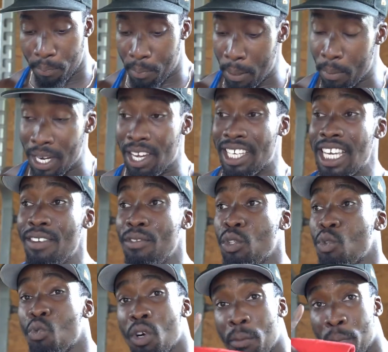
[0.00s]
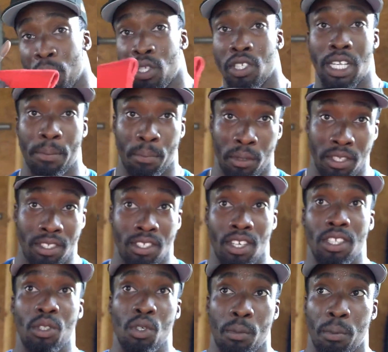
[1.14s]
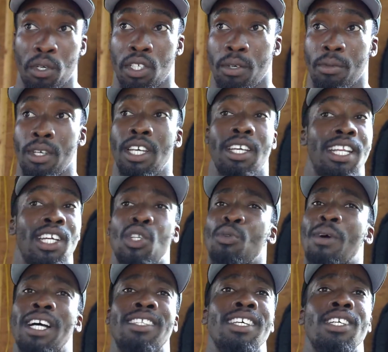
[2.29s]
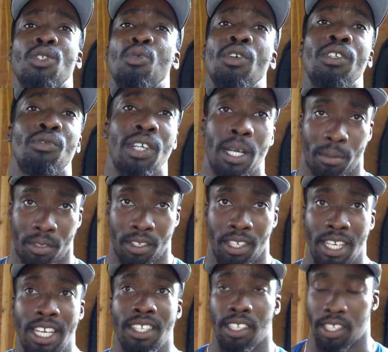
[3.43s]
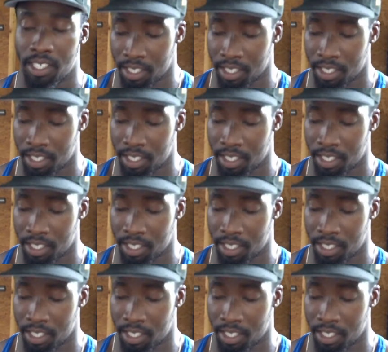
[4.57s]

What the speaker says: People that can't even do one push-up, they put this on and do a push-up, they can do about 10, 20 reps easily.